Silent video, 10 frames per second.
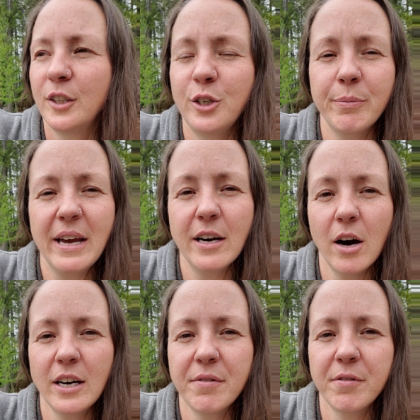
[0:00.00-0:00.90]
you may
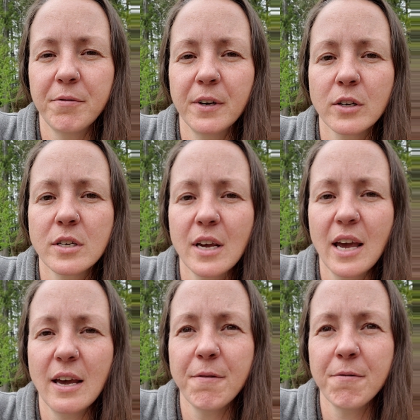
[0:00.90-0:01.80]
not even feel
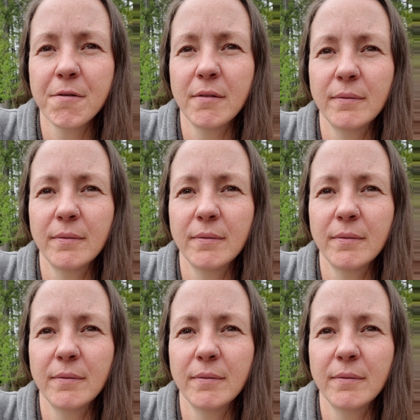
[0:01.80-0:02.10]
safe